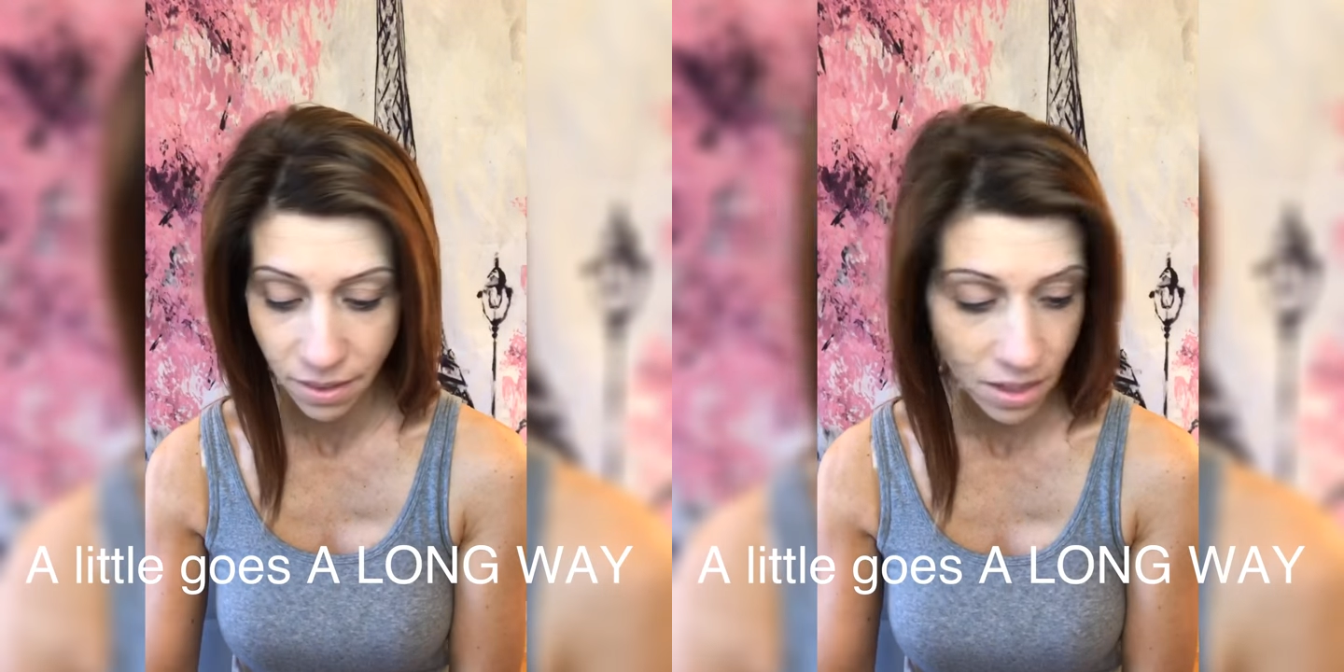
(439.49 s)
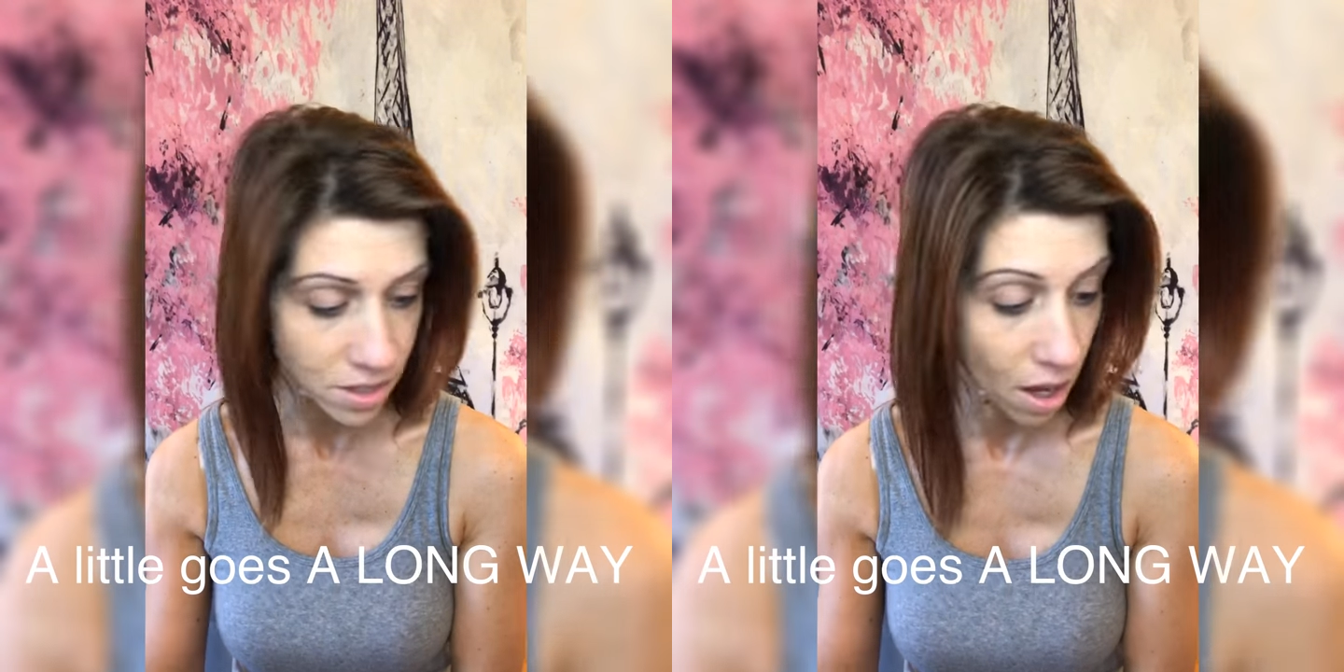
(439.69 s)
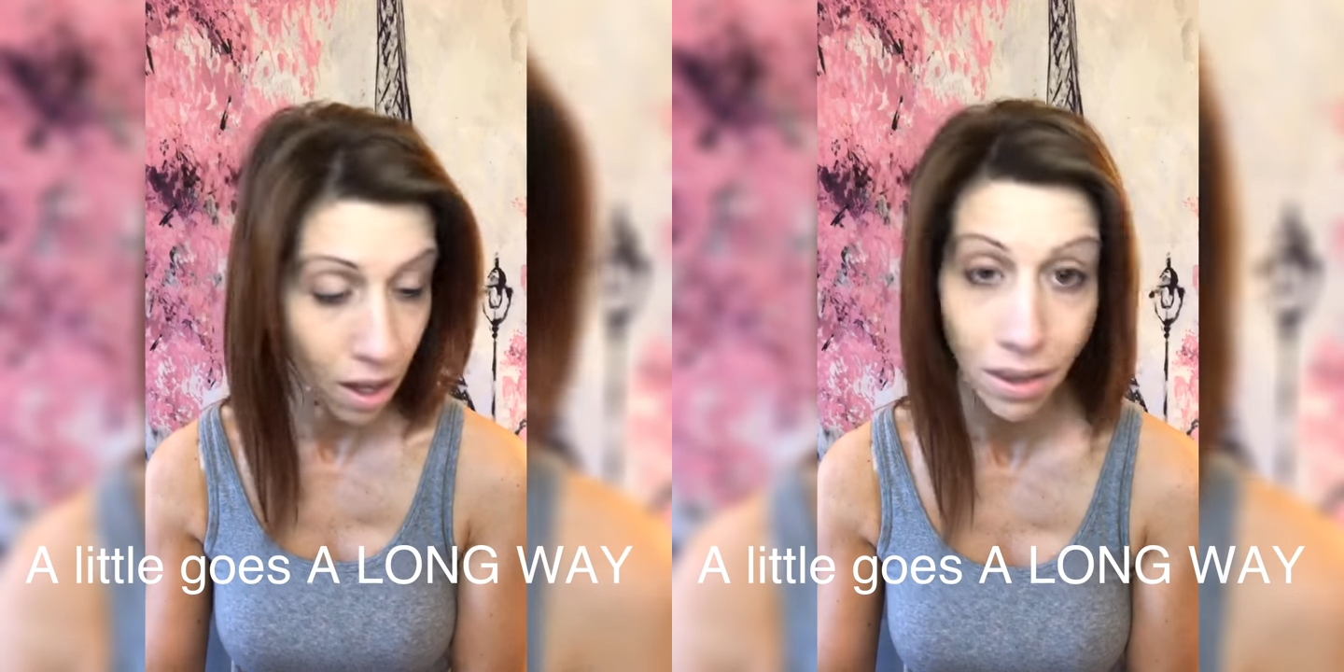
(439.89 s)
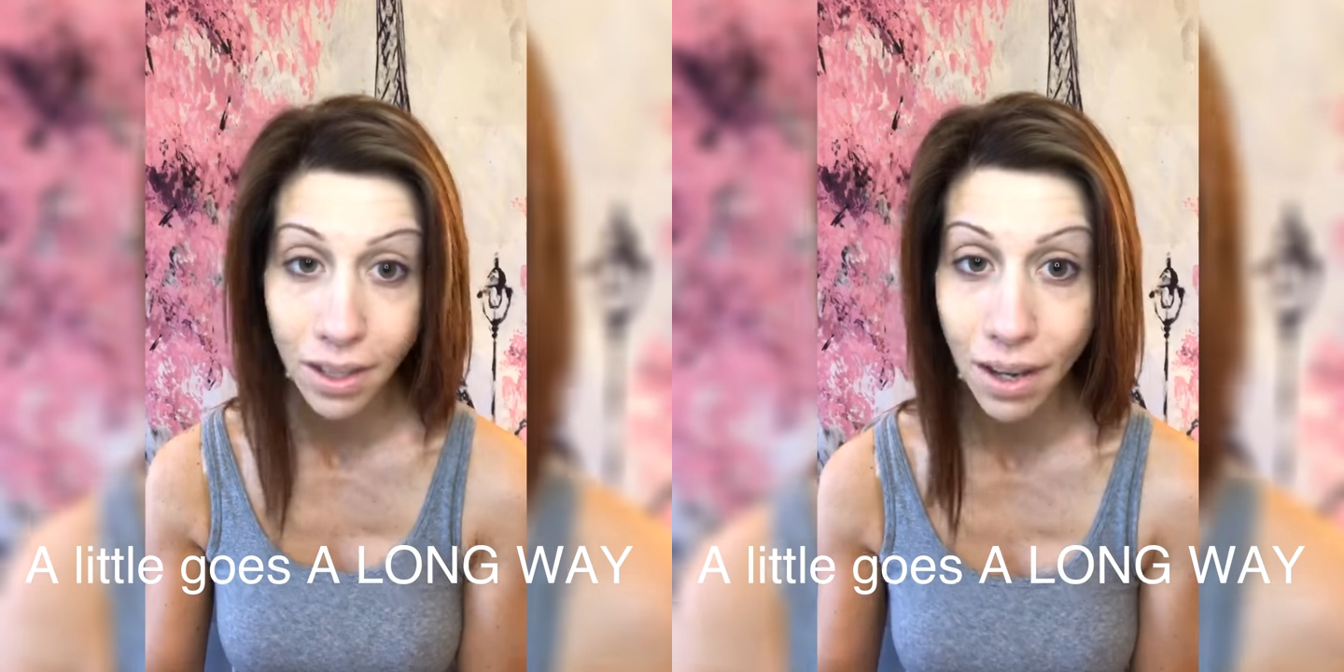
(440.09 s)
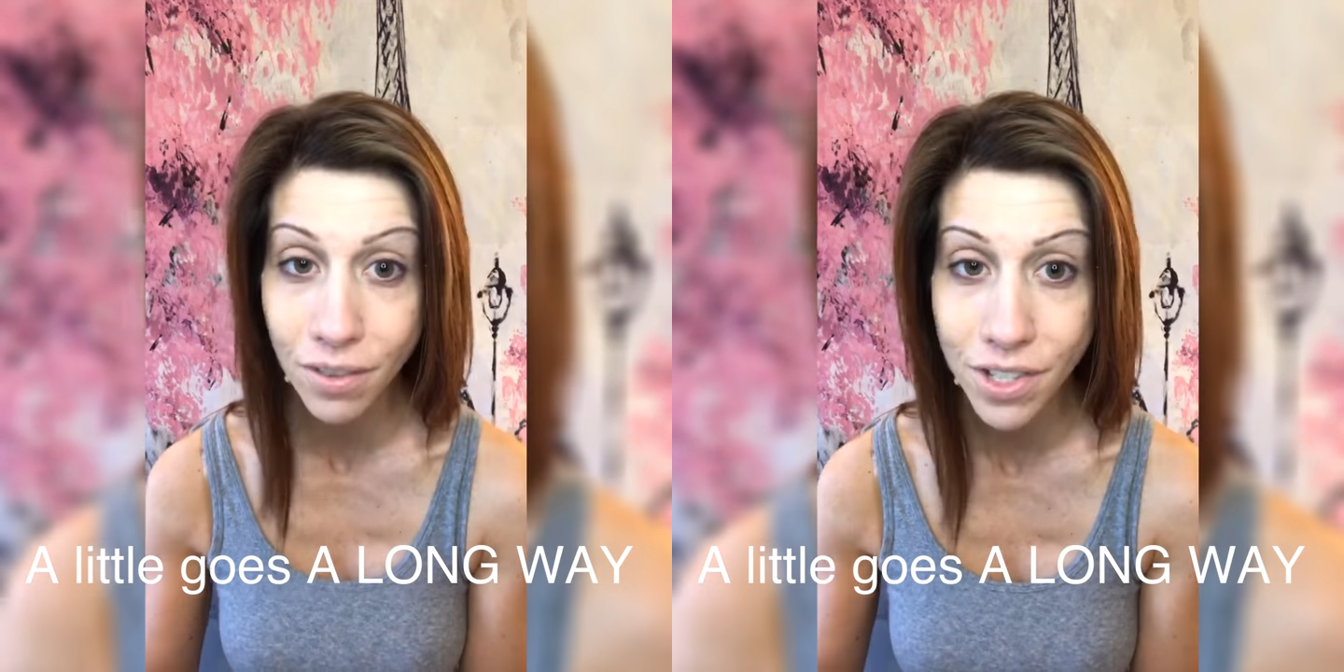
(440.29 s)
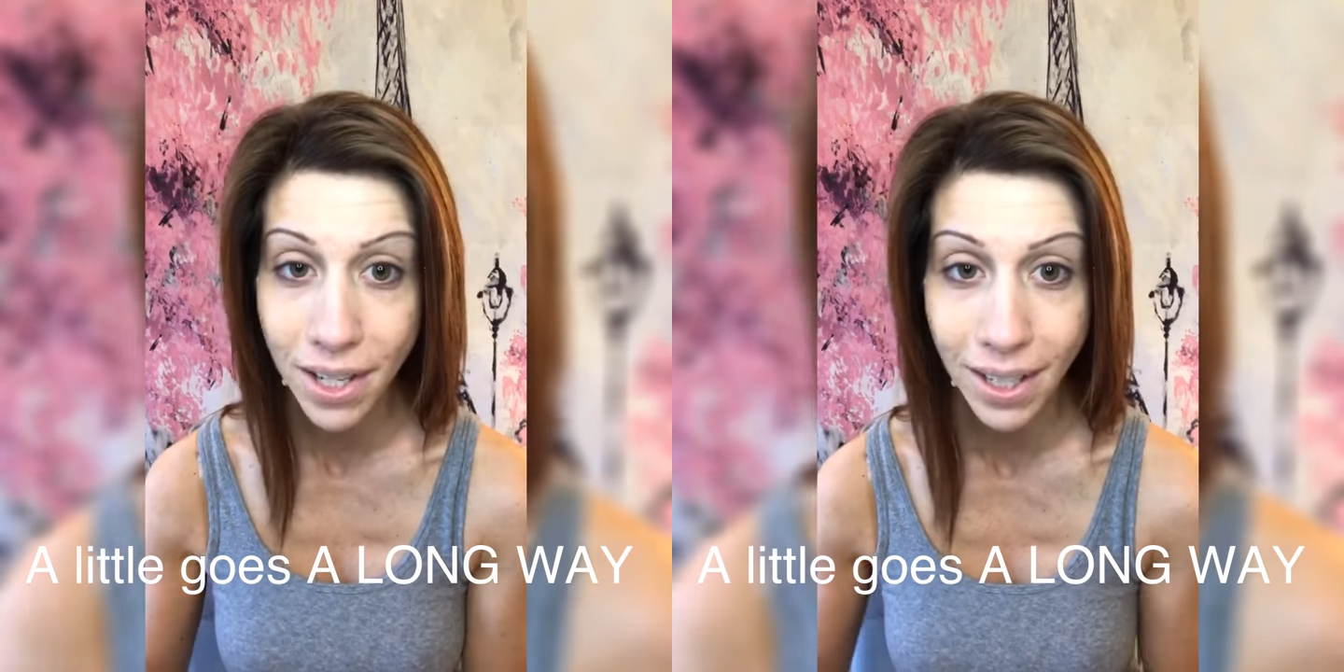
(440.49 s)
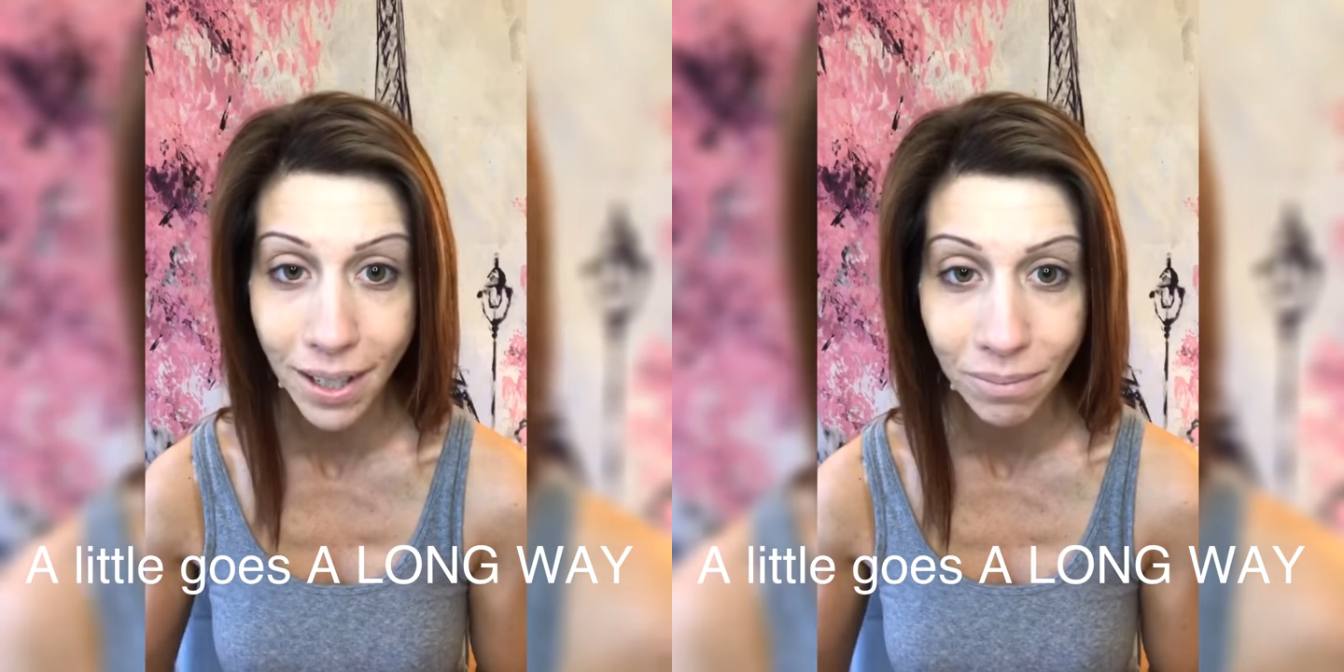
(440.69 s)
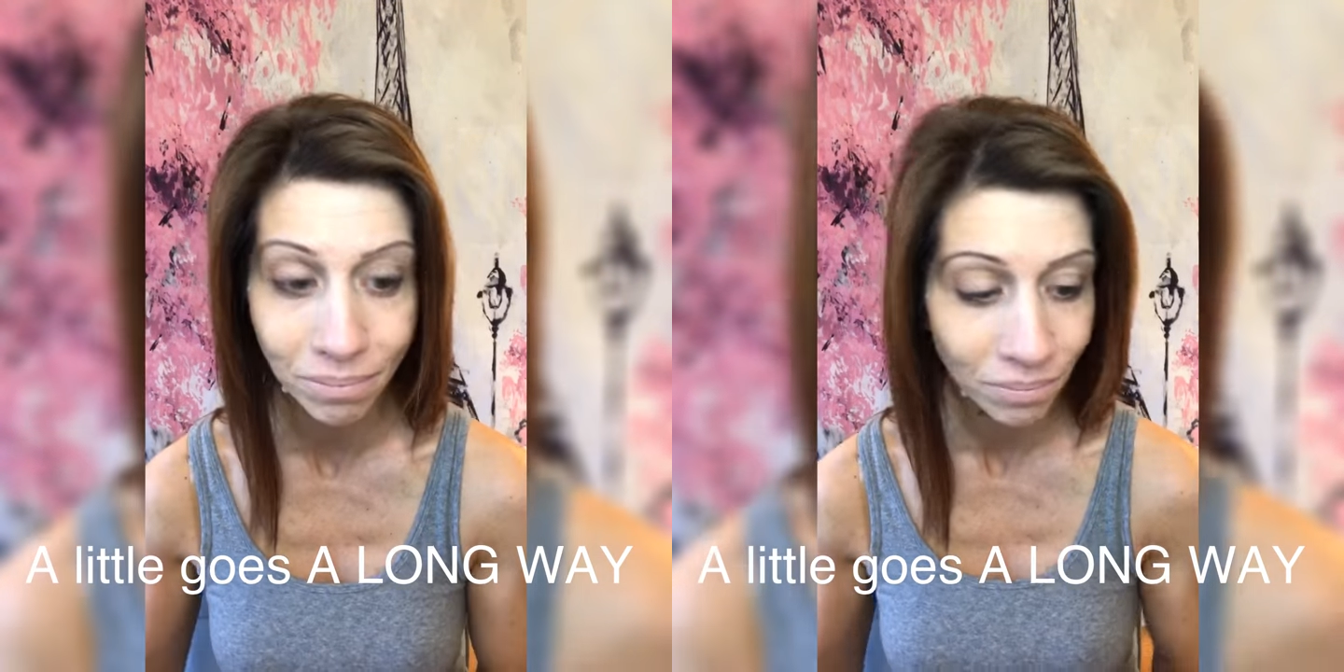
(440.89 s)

That's all the coverage I need.